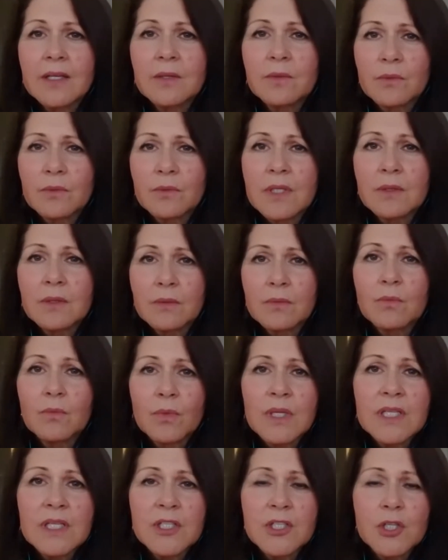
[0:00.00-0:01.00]
Mm-hmm. We,
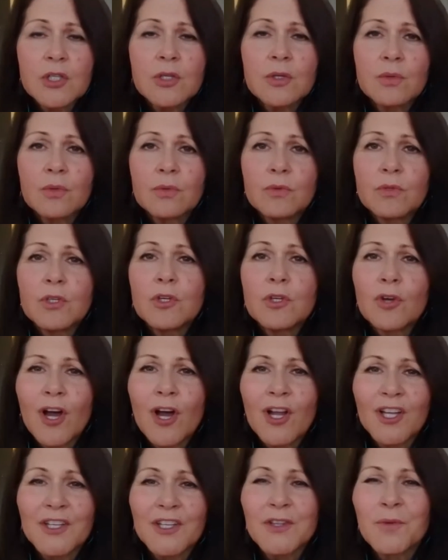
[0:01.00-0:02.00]
we do, you
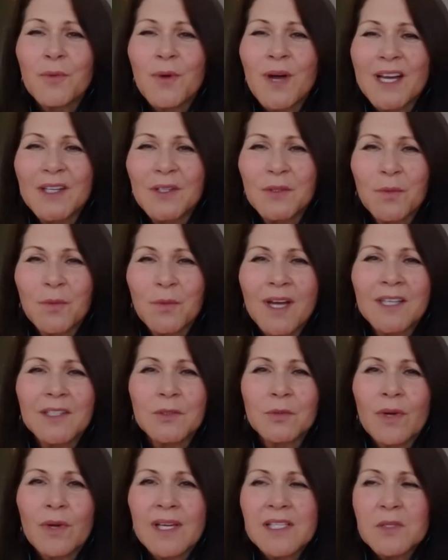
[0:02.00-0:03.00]
call it the wild, wild
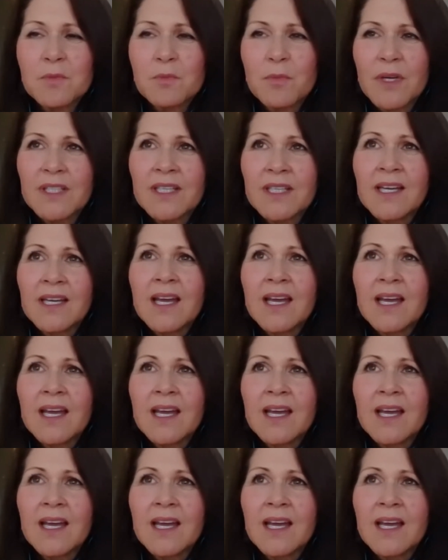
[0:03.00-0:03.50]
west, but